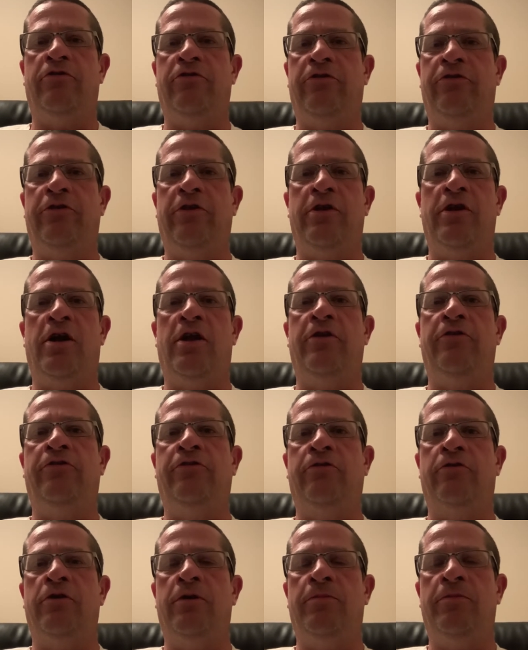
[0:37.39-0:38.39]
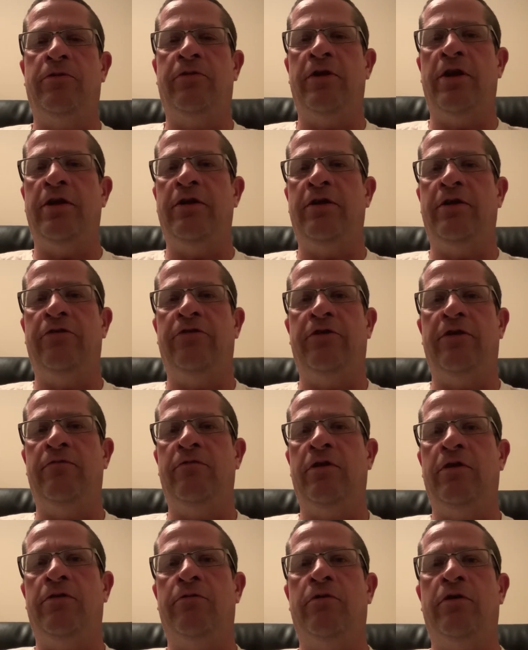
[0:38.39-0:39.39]
just a nondescript
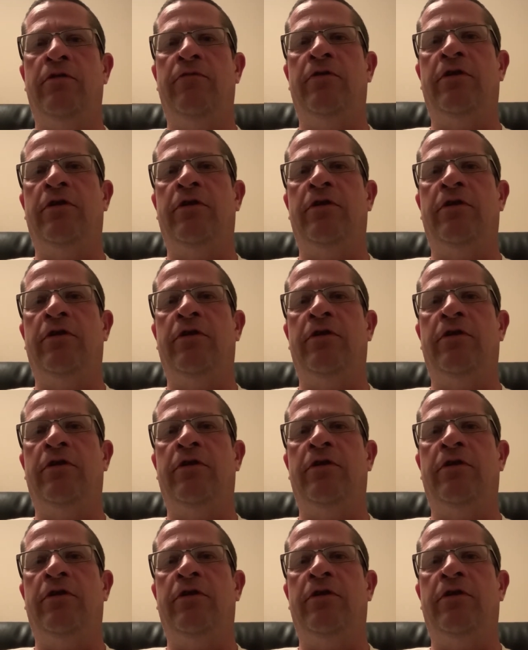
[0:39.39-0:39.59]
1973